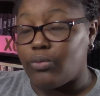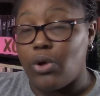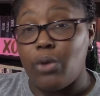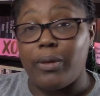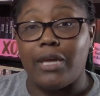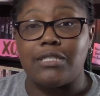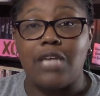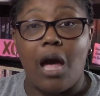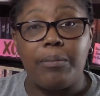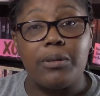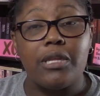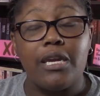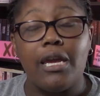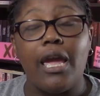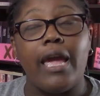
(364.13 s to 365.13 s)

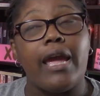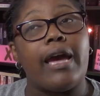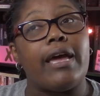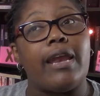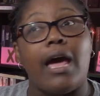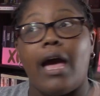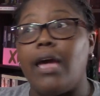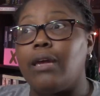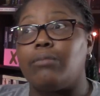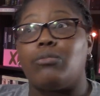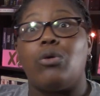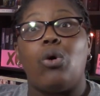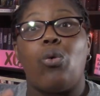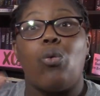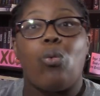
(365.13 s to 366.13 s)
Romanceopoly, and I am
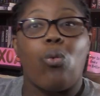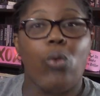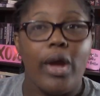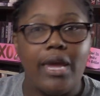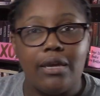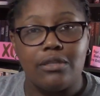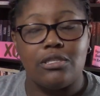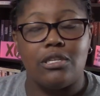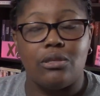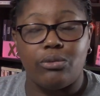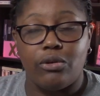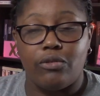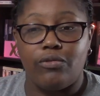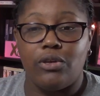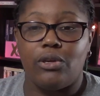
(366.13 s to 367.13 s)
way into the
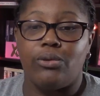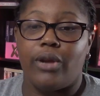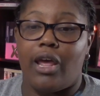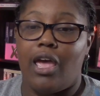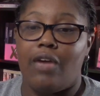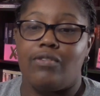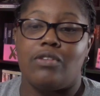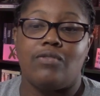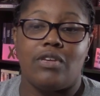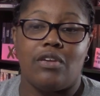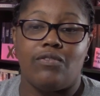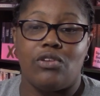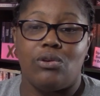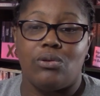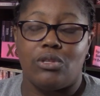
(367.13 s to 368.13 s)
review, and I haven't even
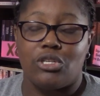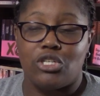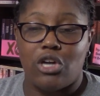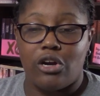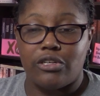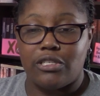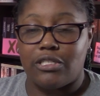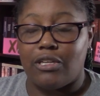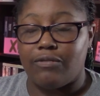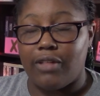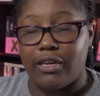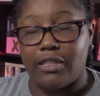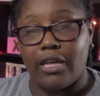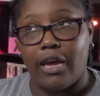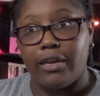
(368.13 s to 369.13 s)
given you the stars and stuff
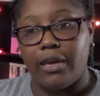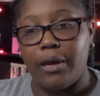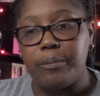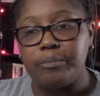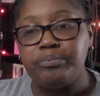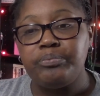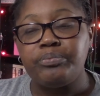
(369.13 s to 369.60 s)
like that yet.